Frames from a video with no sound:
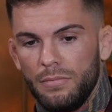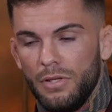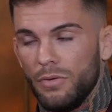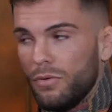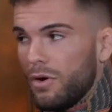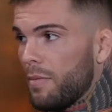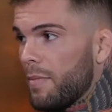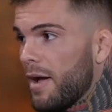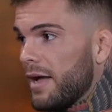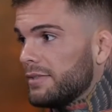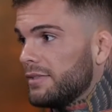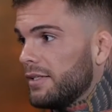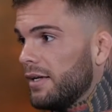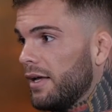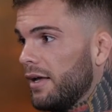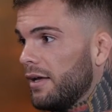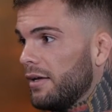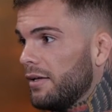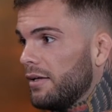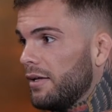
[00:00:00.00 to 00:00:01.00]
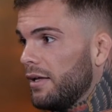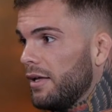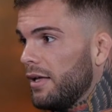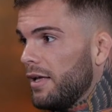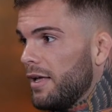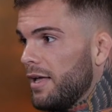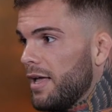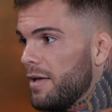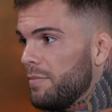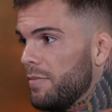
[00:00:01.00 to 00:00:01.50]
be where I'm at today.
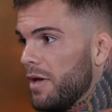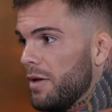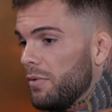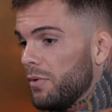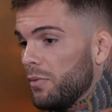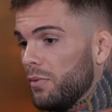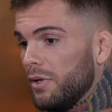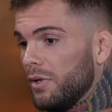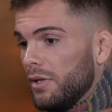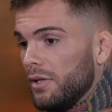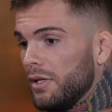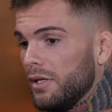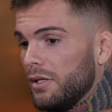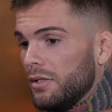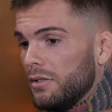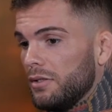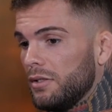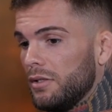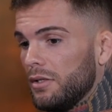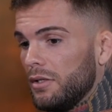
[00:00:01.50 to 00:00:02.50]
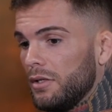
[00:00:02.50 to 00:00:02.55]
It made me really